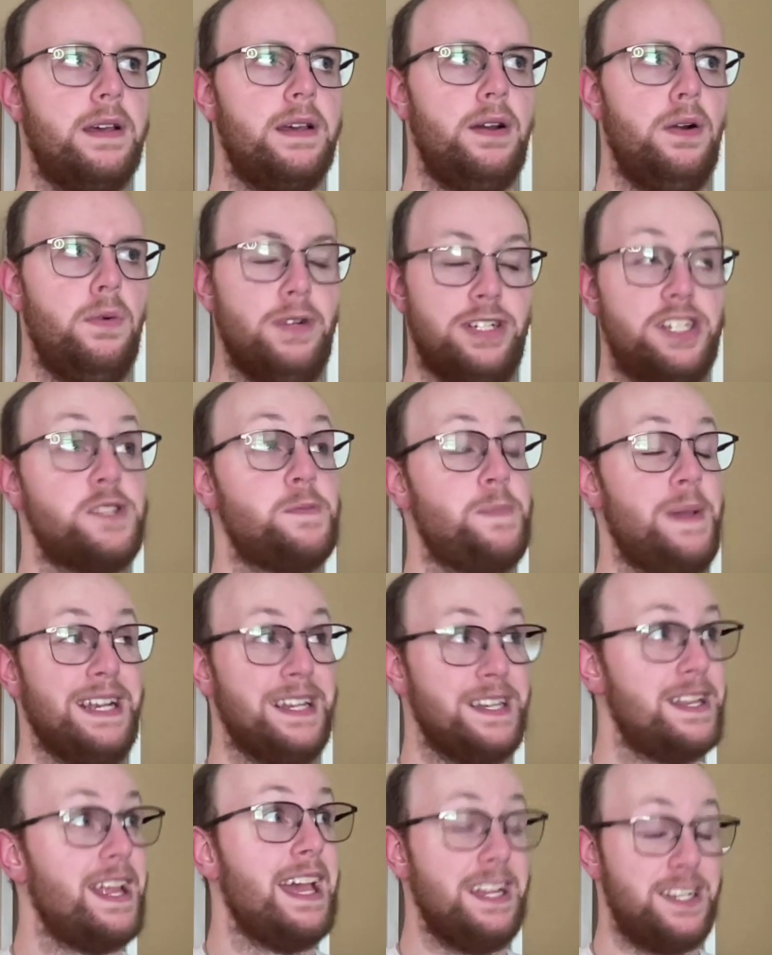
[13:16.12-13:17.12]
which has
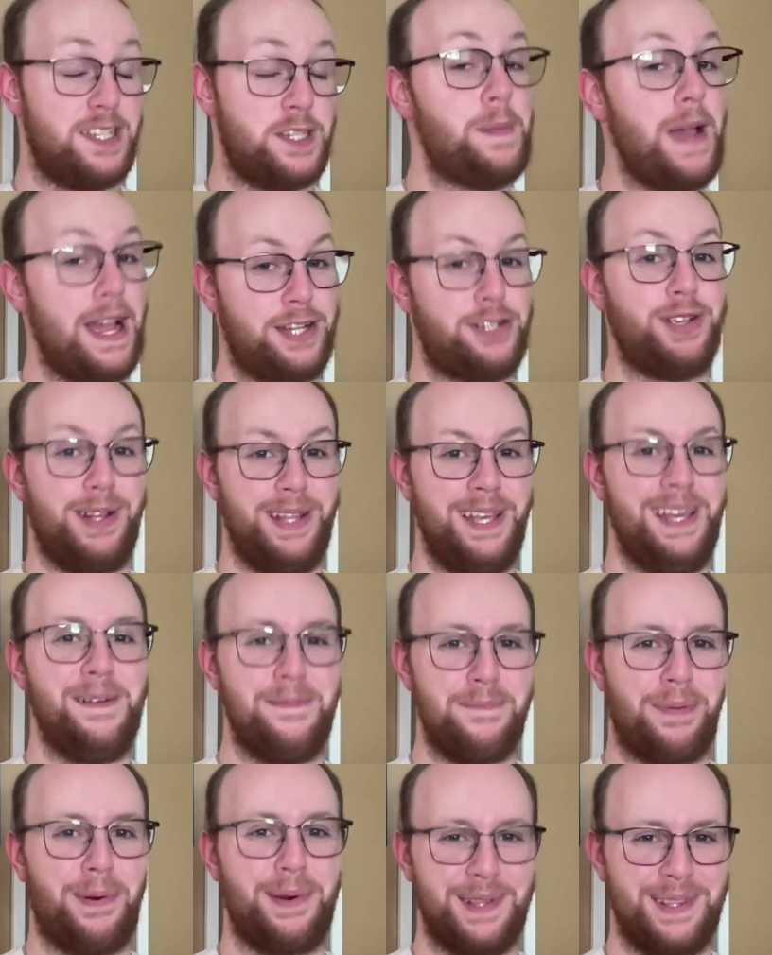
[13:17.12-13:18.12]
been especially
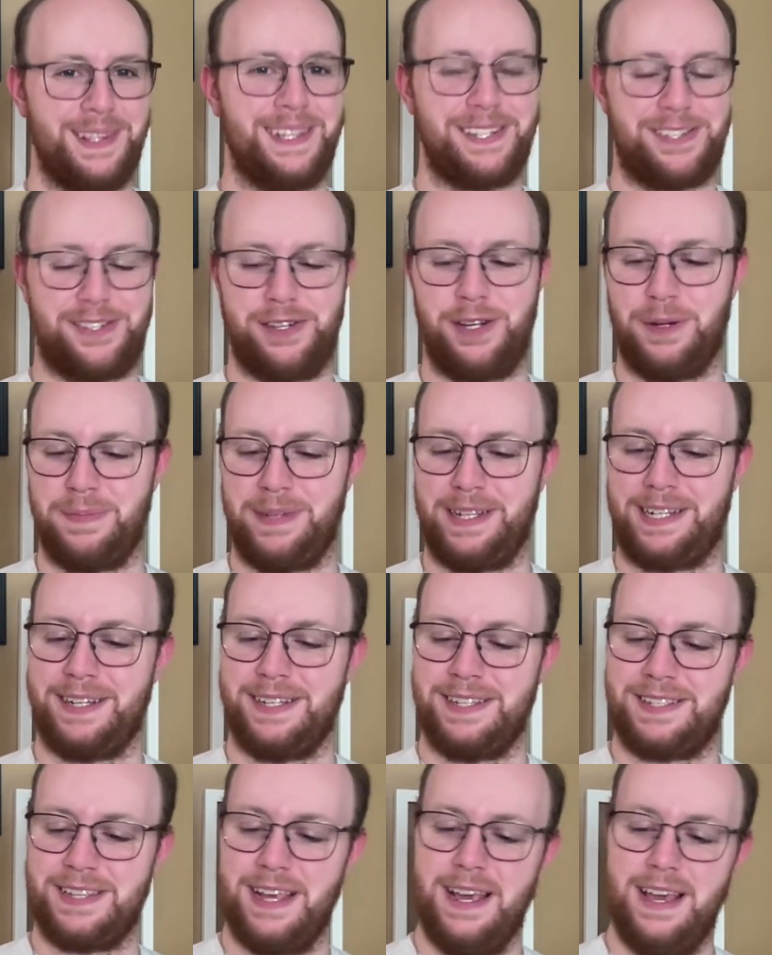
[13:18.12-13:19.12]
important this year
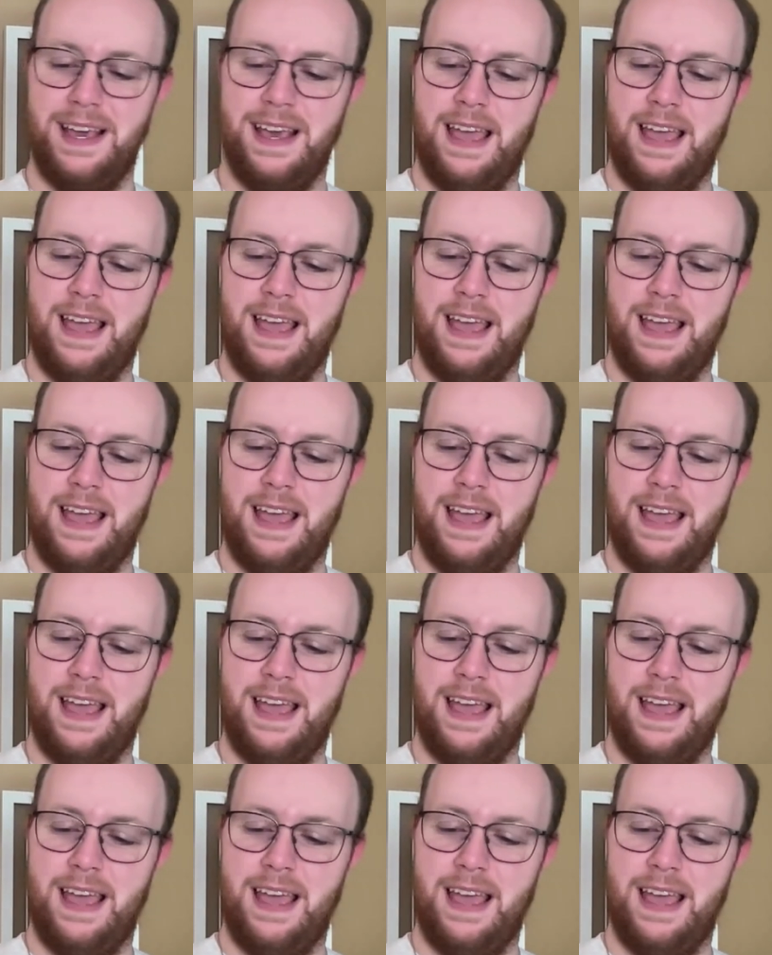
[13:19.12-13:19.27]
because